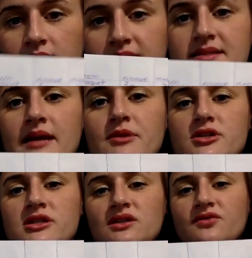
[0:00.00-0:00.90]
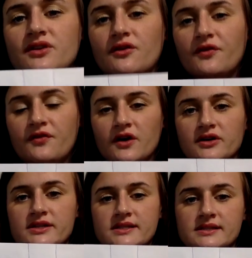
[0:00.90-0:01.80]
assignment sheet for the
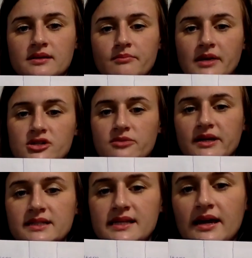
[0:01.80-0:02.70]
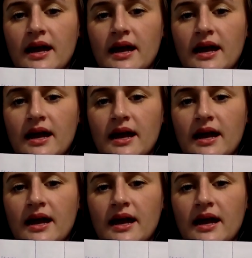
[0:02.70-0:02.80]
first measurement.